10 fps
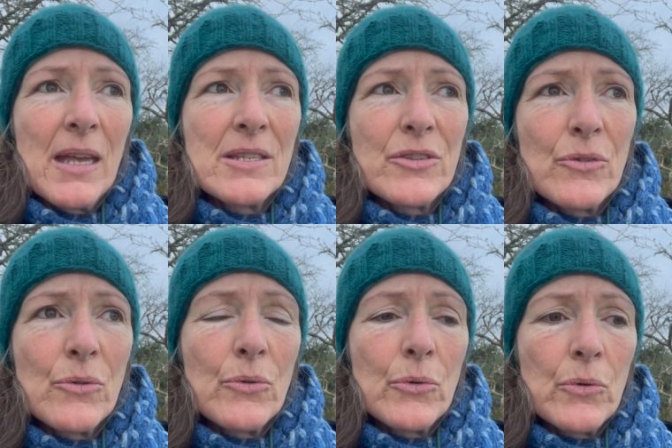
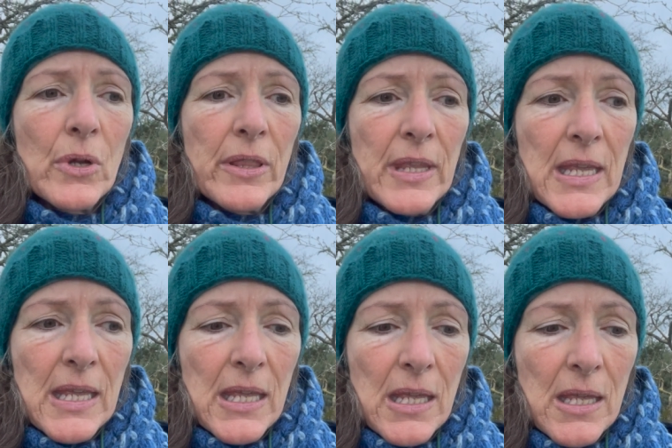So
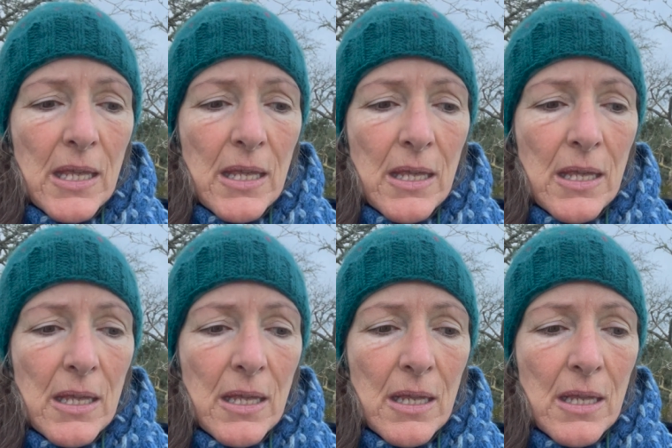
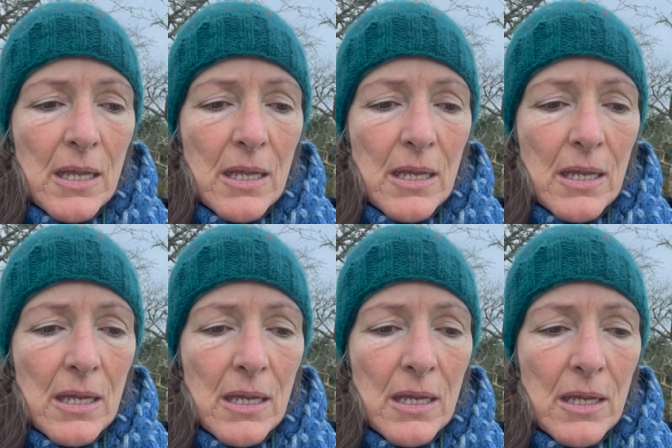the
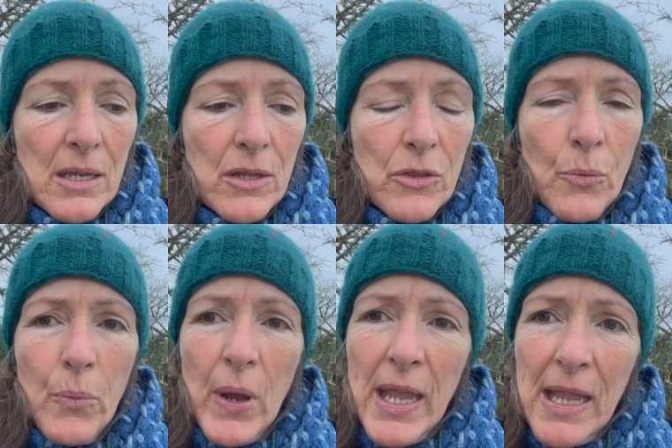the
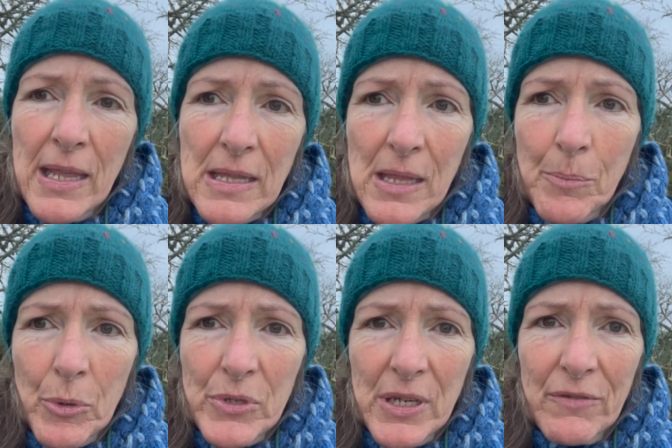way that the
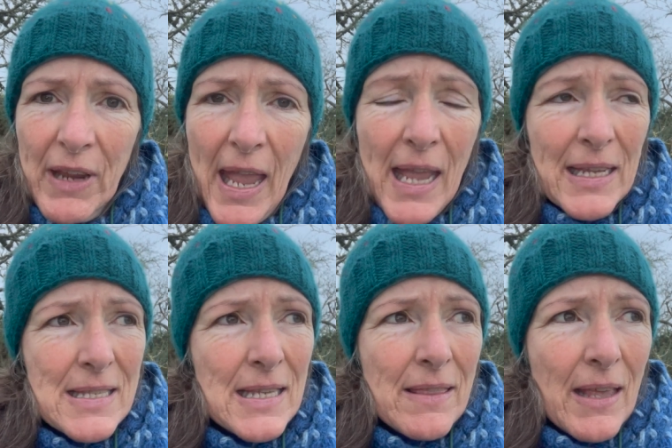body
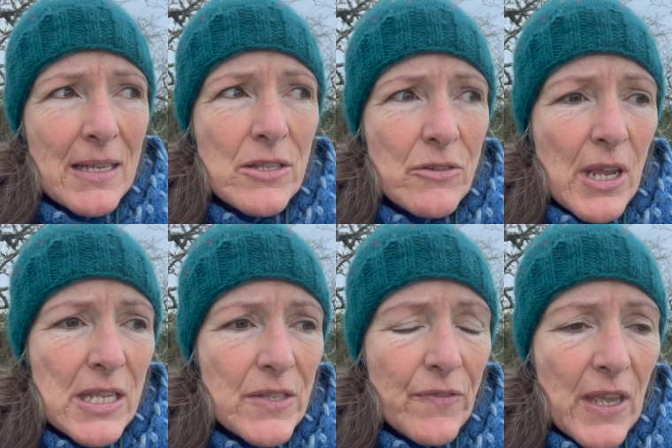reacts in that
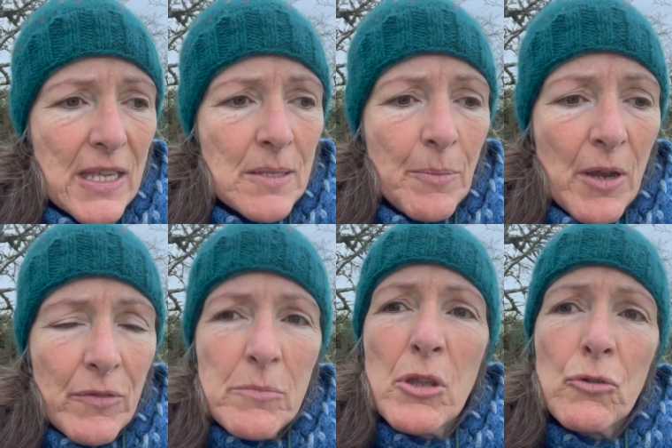stress phase, apart
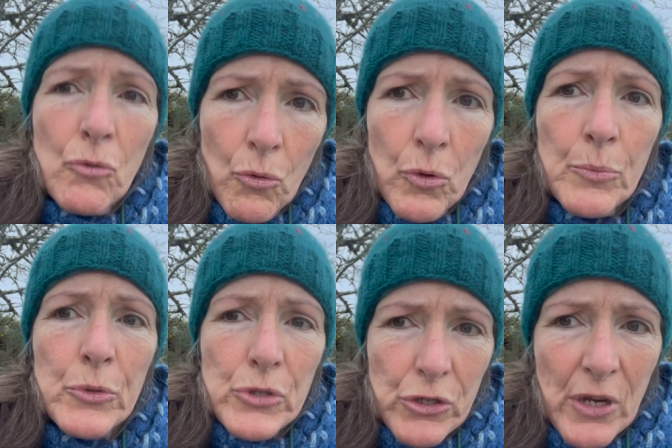from the
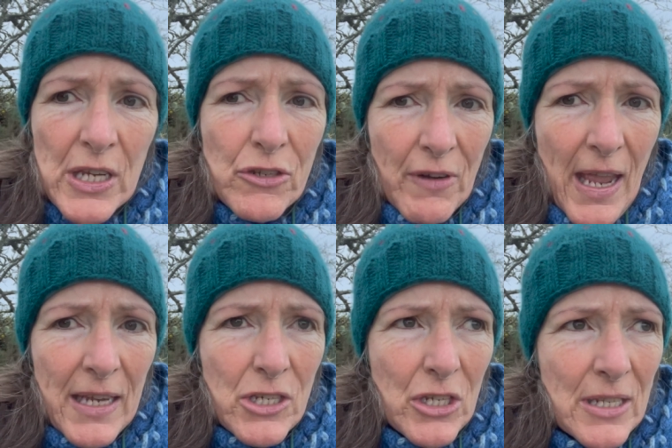normal stress
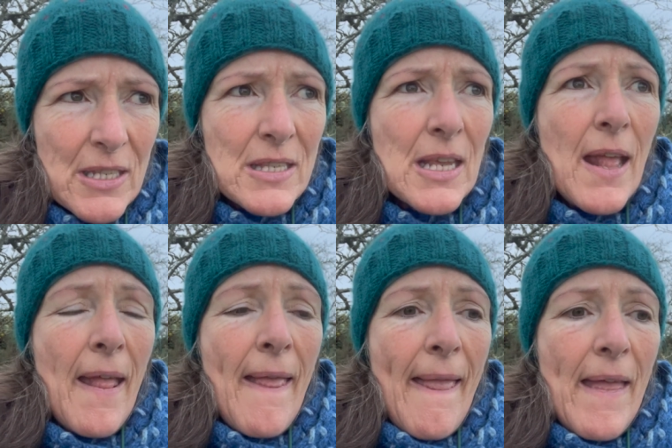reactions
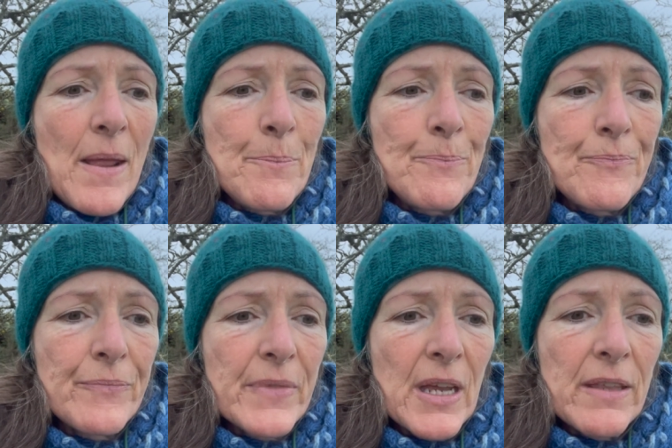
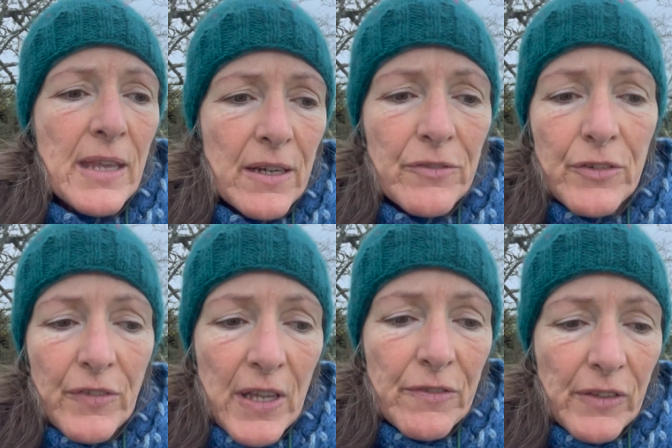um, that are there for
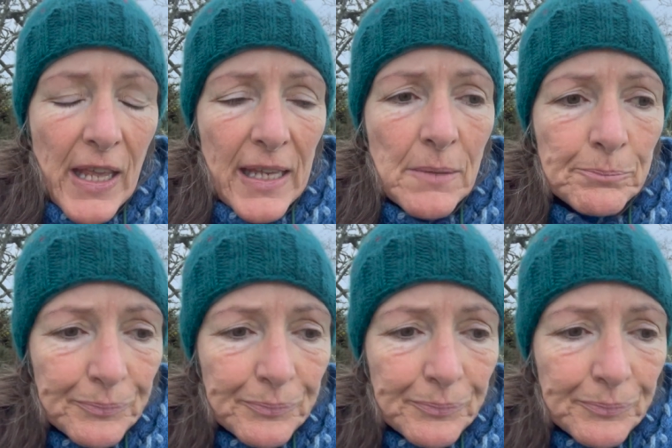fight flight,